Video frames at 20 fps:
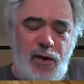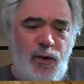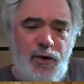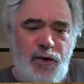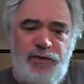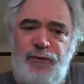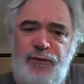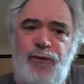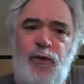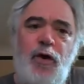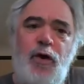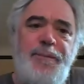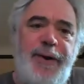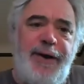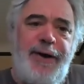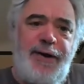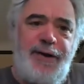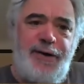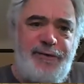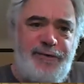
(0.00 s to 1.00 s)
whereas the
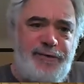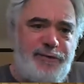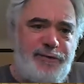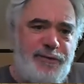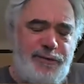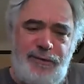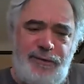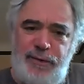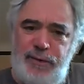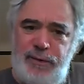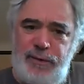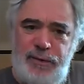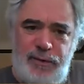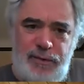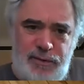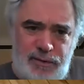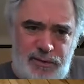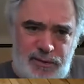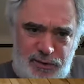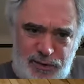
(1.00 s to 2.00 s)
forebears
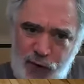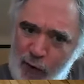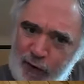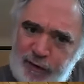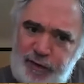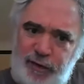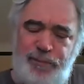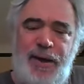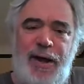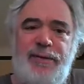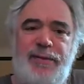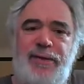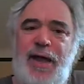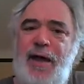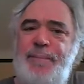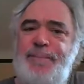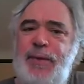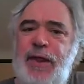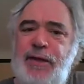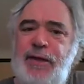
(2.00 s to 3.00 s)
talked about
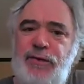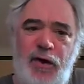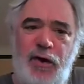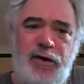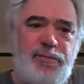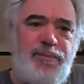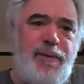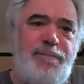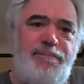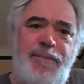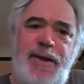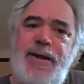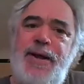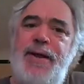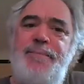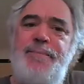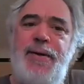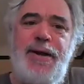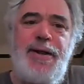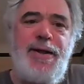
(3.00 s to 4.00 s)
that, but they talked about
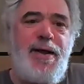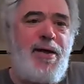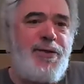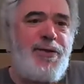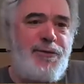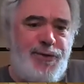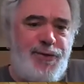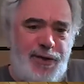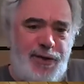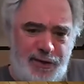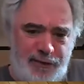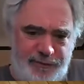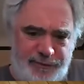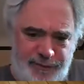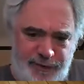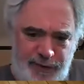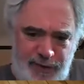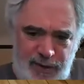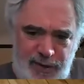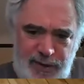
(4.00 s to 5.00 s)
many, many other things